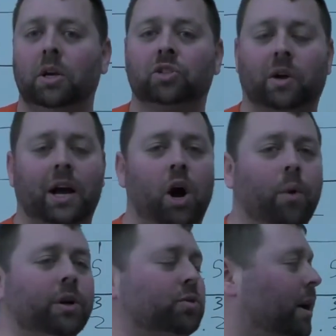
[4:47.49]
So I
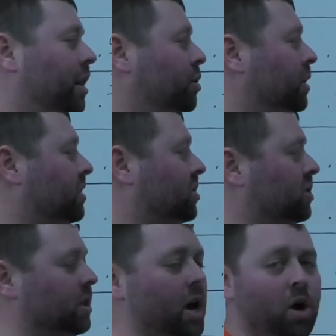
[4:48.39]
always want to do it
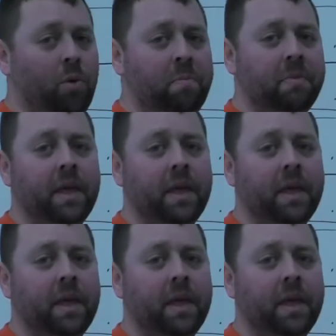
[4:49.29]
slow,